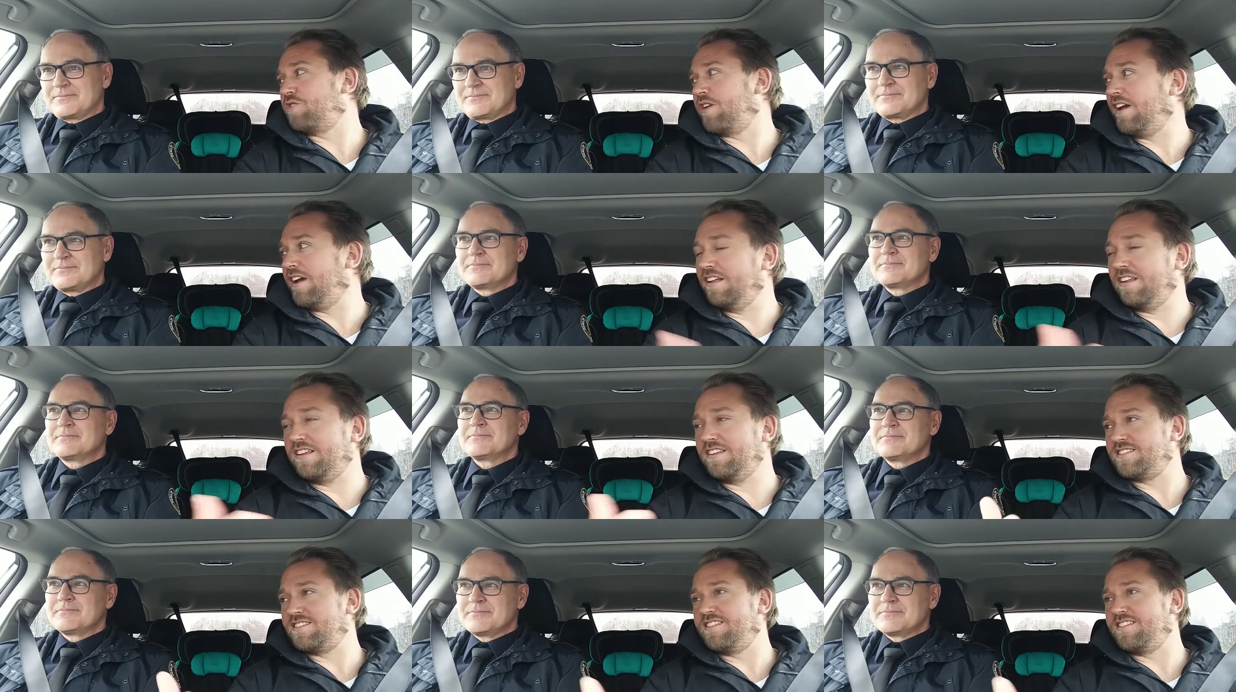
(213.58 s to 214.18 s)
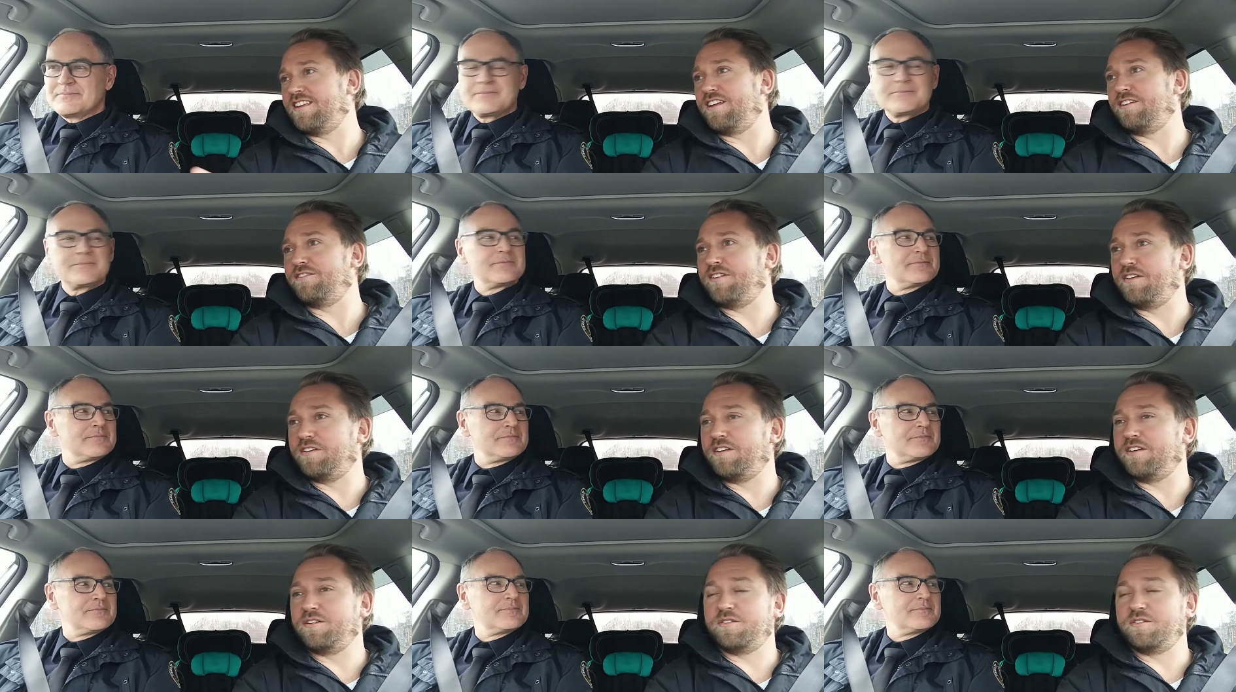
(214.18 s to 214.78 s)
Speaker 1: trails, and then I
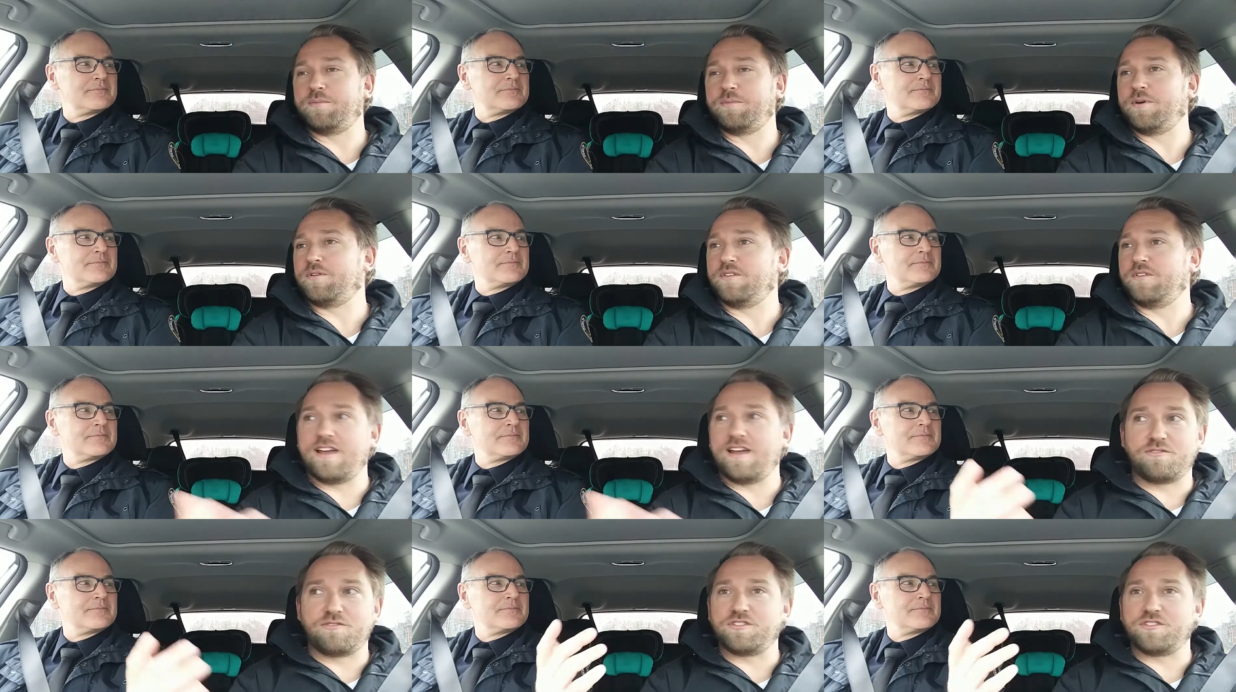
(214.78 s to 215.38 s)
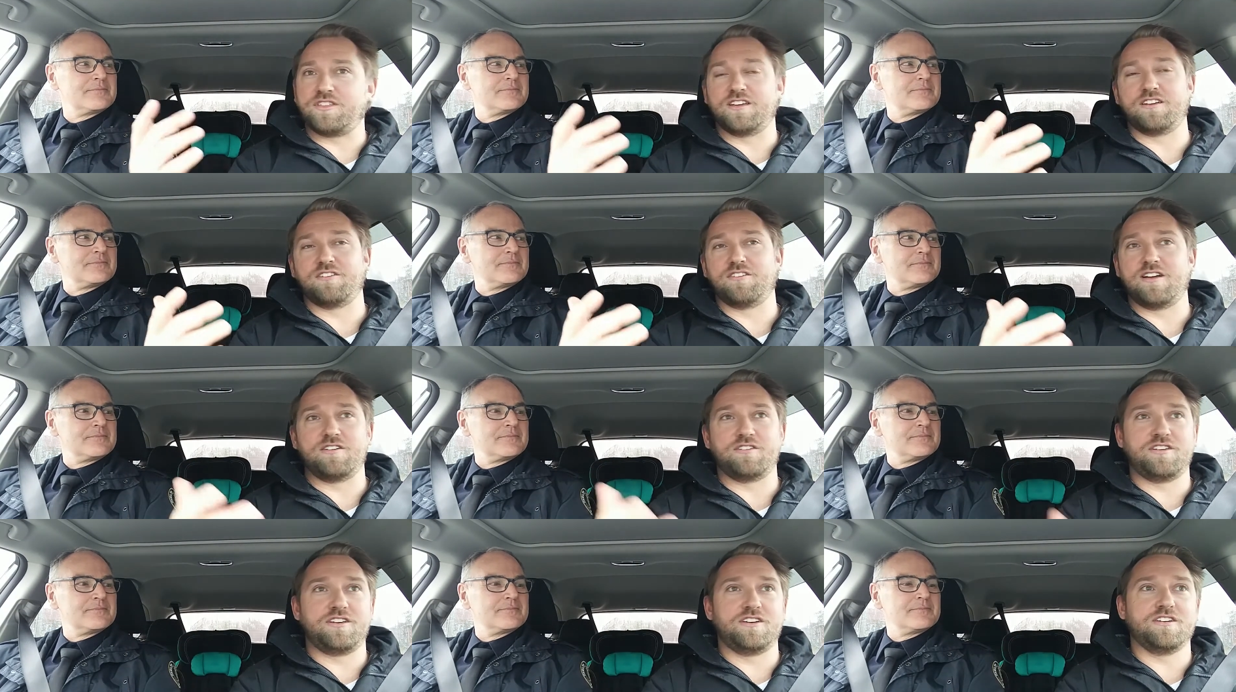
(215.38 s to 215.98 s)
found out about everything
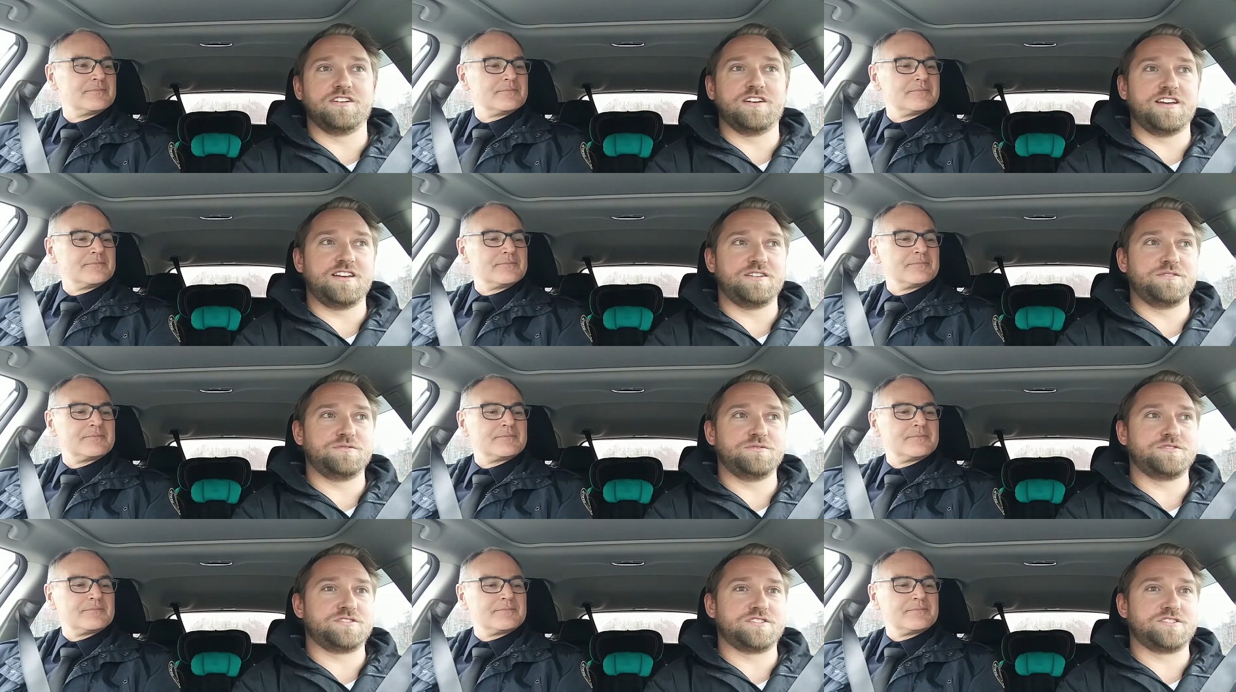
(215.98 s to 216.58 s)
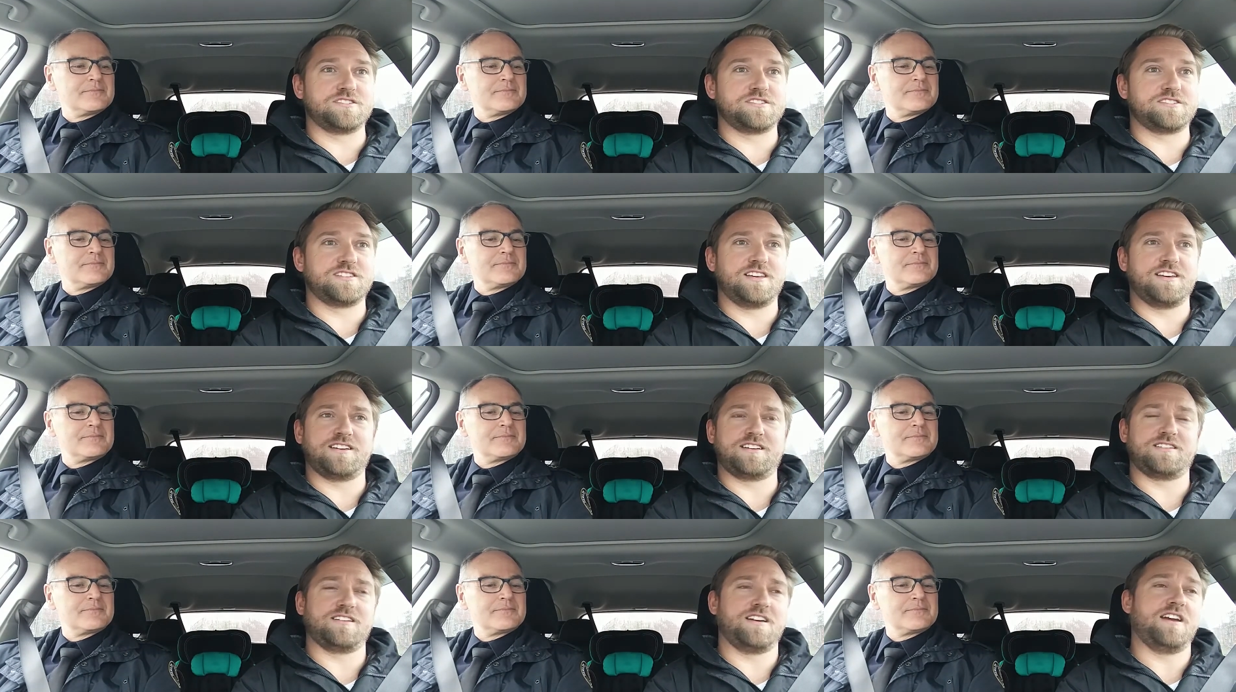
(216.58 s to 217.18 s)
around here, and it was just
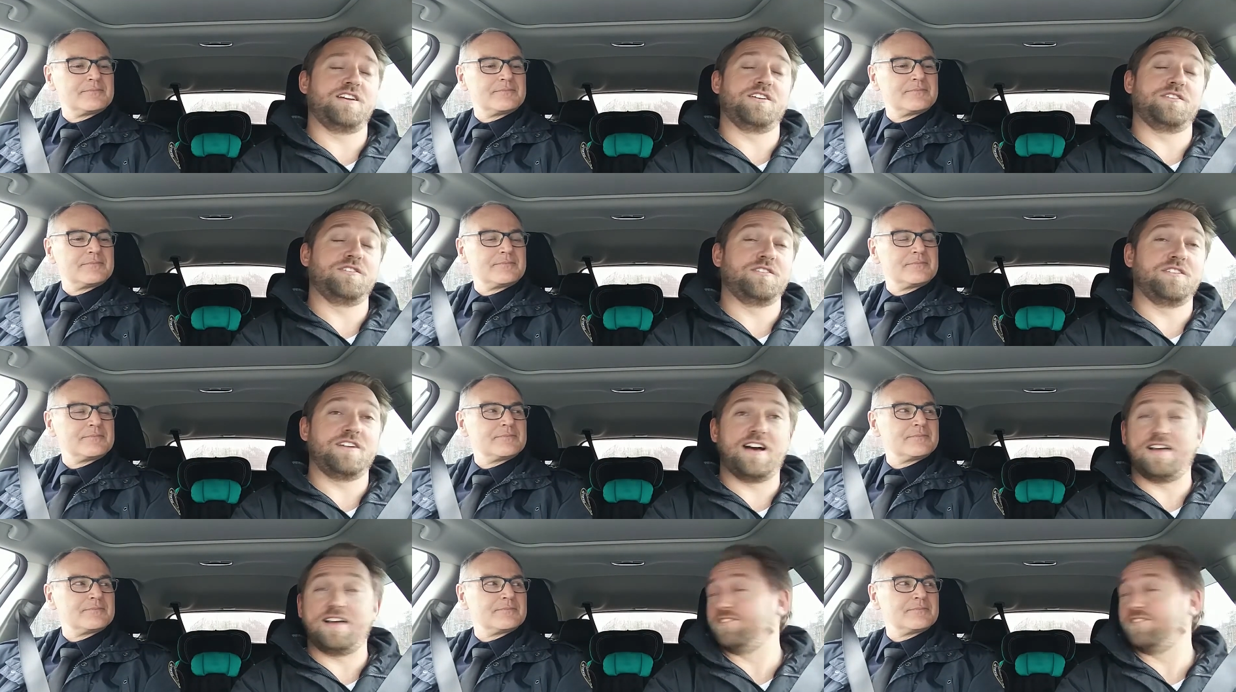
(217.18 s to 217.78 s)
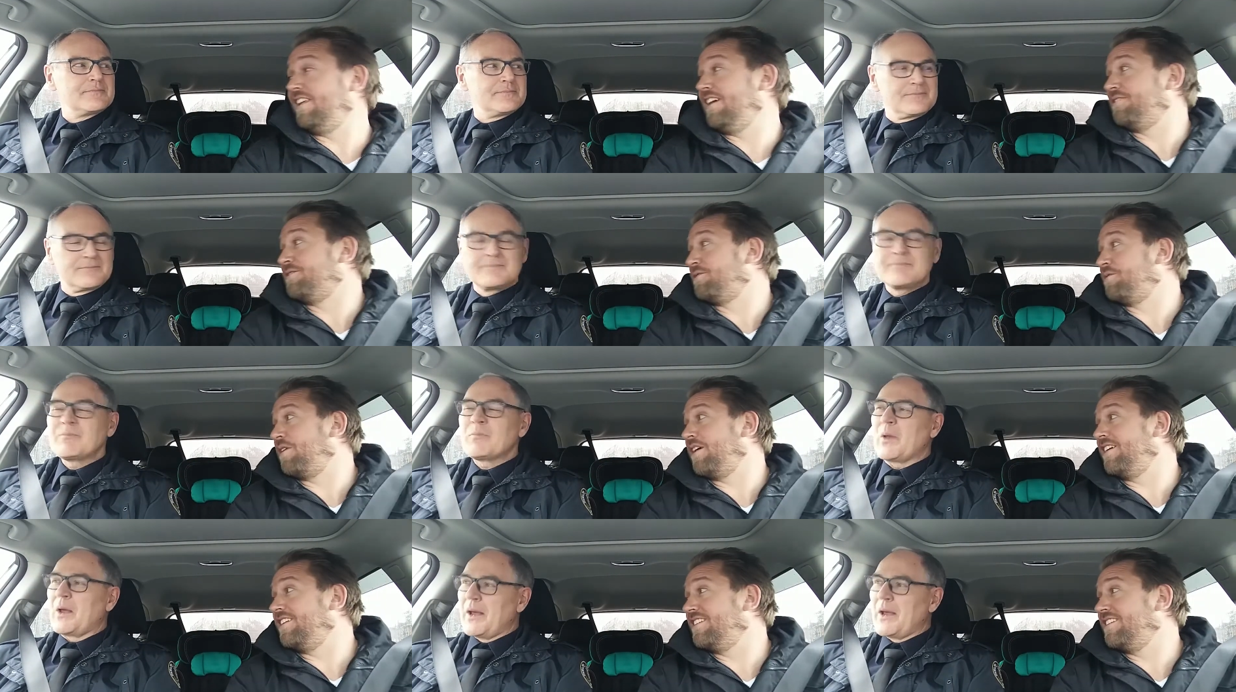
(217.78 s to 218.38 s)
like I don't know, I haven't left,
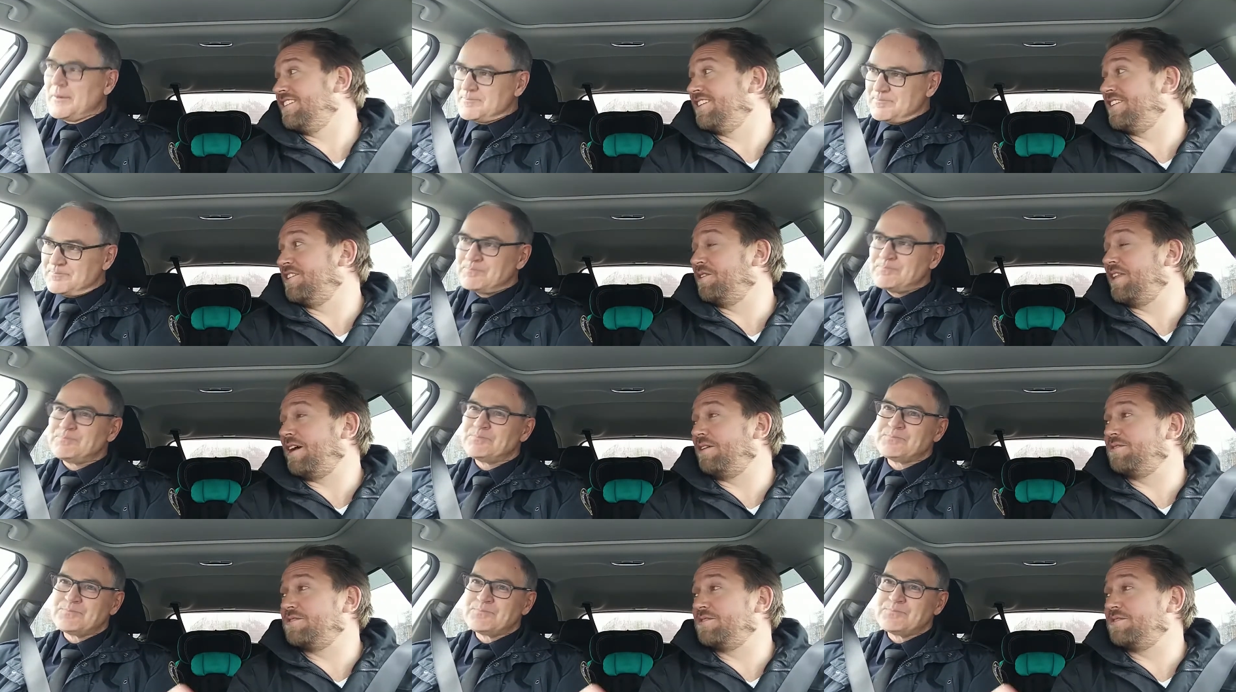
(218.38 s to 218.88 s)
right? Yeah. You know, and